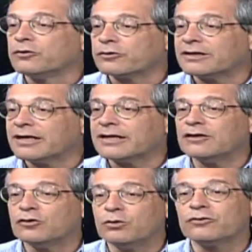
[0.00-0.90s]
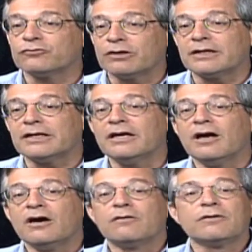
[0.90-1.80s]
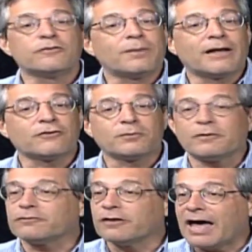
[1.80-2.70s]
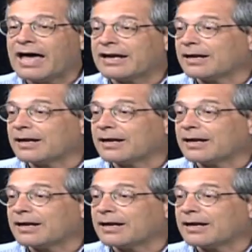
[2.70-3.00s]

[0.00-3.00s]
Luther King and who was really responsible for that.